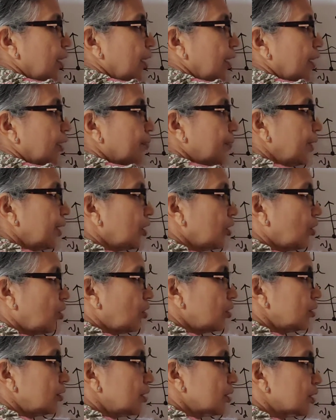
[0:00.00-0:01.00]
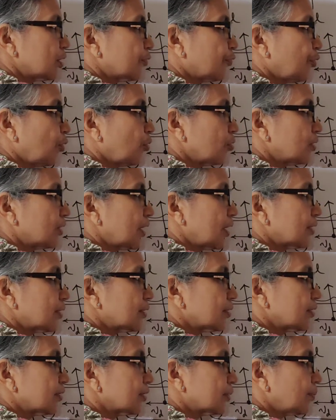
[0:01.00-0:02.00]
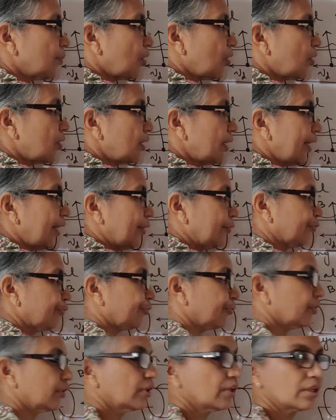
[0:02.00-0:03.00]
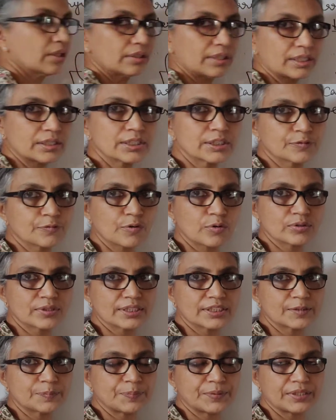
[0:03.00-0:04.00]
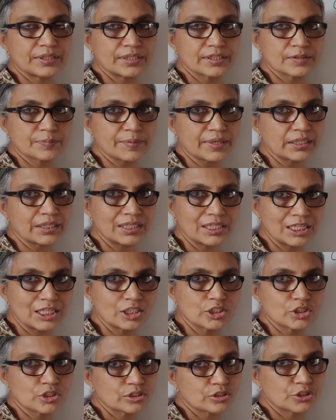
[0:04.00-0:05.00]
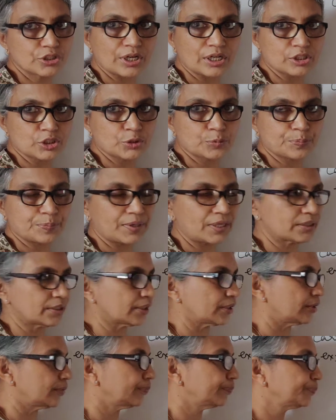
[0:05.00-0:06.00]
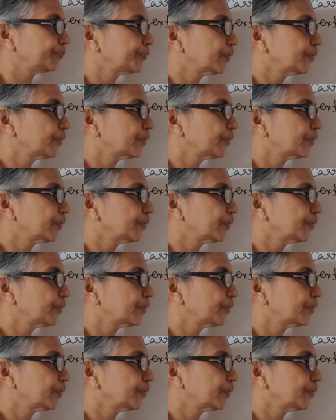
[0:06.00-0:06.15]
Let me call this force as small f. That is force experienced by each charged particle.